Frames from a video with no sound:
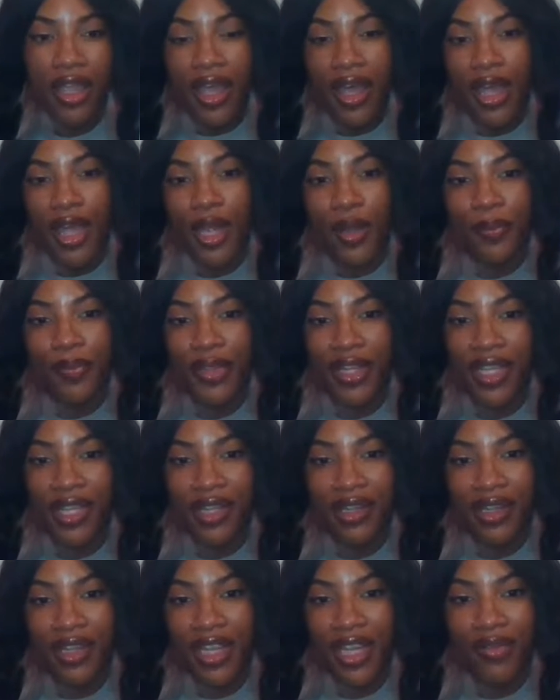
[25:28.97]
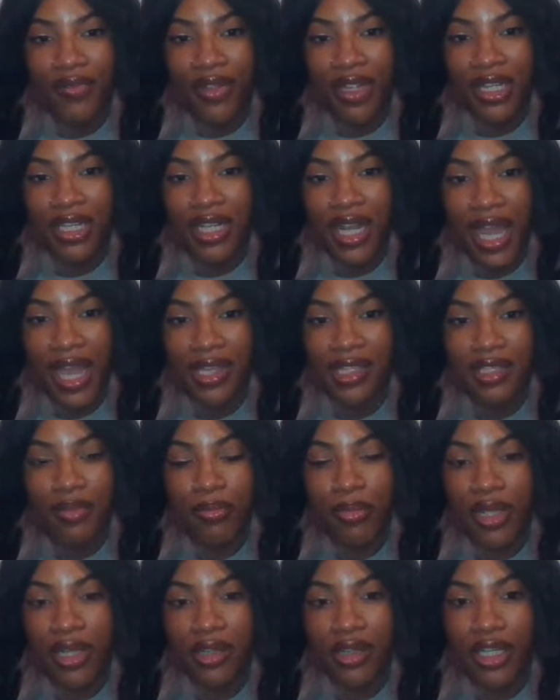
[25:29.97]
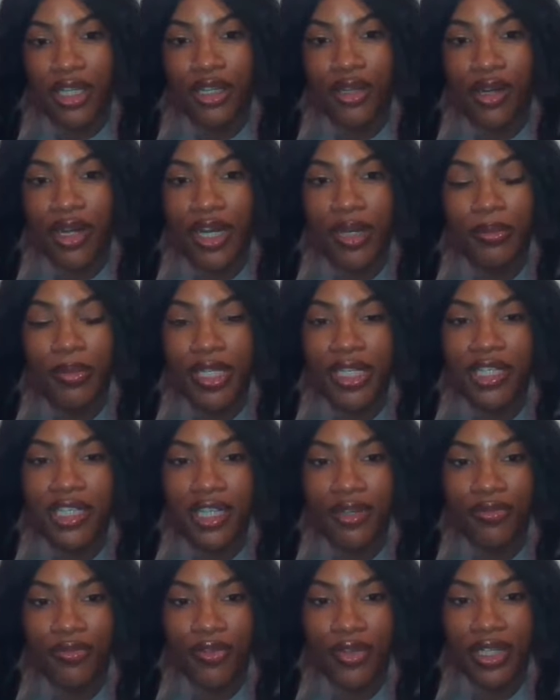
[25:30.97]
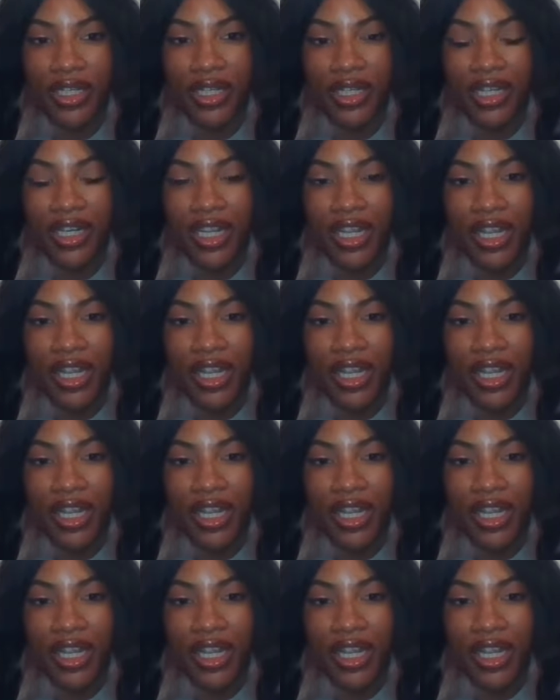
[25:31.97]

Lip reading: um Even last month, like you're going to be different.